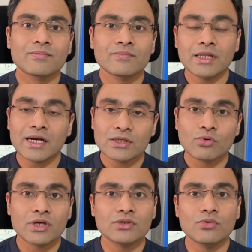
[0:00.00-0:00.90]
that is
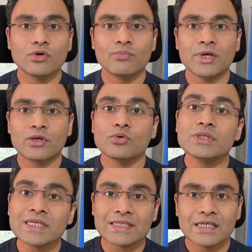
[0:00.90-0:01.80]
what is going to make you
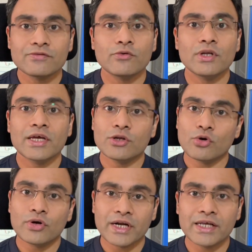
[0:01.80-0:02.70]
successful in
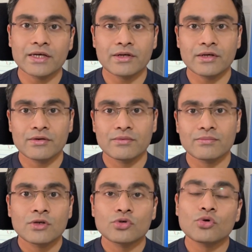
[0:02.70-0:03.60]
your trading career.
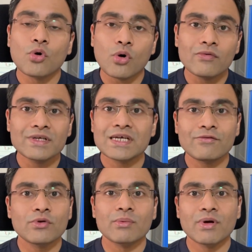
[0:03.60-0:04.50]
So you always have
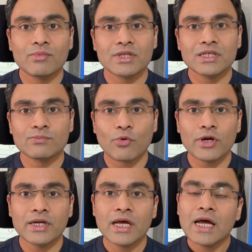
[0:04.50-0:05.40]
to remember this
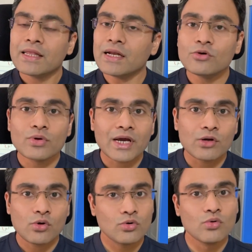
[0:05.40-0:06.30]
point, that you
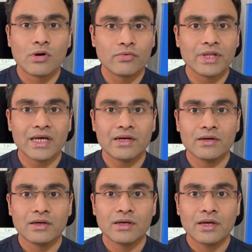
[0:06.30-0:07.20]
cannot go out there
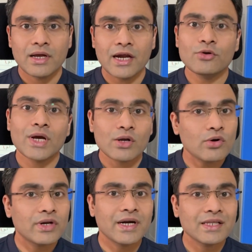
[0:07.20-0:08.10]
and you
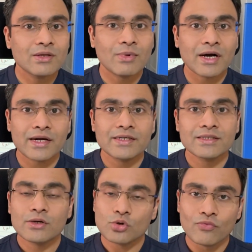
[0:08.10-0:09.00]
cannot trade in the
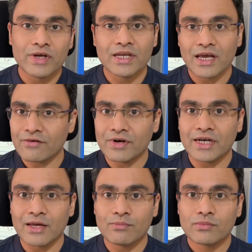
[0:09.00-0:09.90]
markets to win every
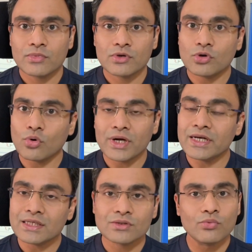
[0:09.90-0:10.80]
time. No, it
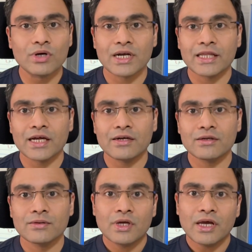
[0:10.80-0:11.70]
doesn't work like that.
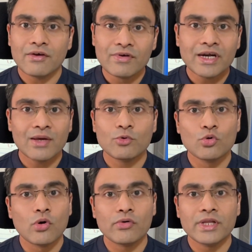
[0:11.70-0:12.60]
Every time you
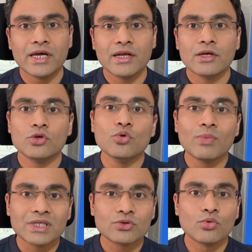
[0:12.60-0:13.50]
go out there, you
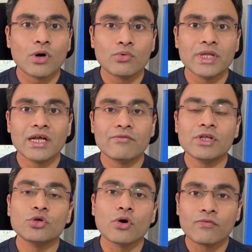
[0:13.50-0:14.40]
must go out there
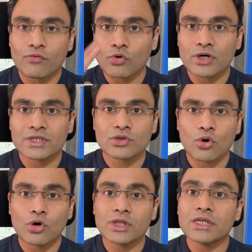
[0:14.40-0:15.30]
with your focus
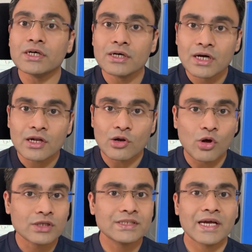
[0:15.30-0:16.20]
on the
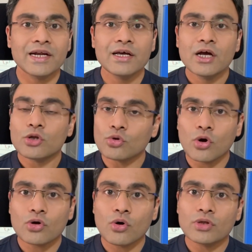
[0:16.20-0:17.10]
loss side,
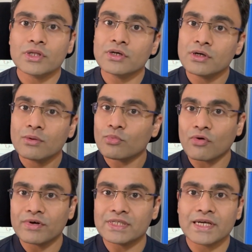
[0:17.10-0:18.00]
not on the
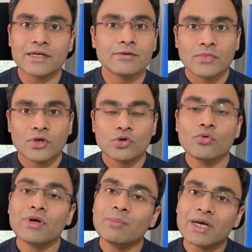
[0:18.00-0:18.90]
profit side. You
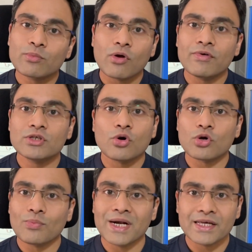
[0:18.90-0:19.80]
will make profits
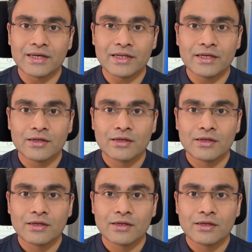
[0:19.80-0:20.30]
automatically.